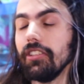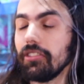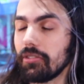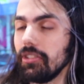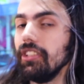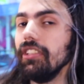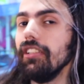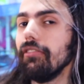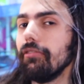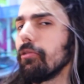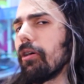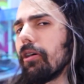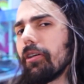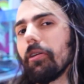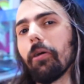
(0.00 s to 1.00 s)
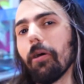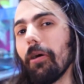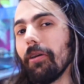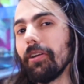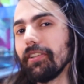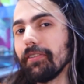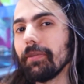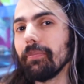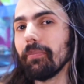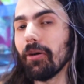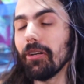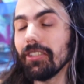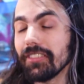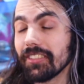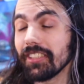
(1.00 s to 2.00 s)
3, 4 or even
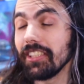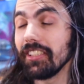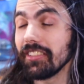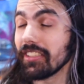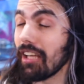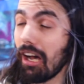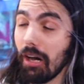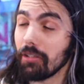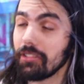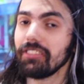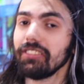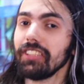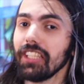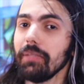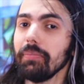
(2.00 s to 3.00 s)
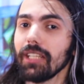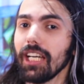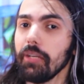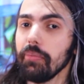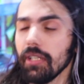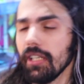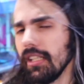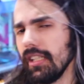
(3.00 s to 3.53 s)
more series all at the same time